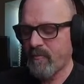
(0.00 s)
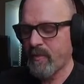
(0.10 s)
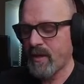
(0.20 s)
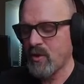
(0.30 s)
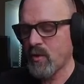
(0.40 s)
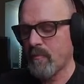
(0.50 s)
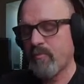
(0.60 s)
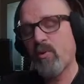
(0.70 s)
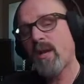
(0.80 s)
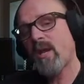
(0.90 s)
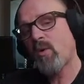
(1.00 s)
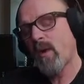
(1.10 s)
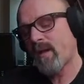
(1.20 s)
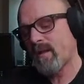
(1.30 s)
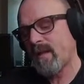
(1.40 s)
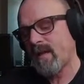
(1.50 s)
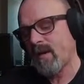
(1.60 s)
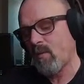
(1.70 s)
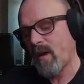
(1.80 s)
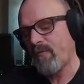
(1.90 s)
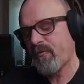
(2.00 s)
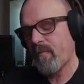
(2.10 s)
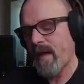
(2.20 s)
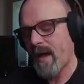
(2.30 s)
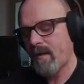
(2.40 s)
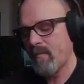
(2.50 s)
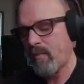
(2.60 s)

but you can pretty quickly get away from that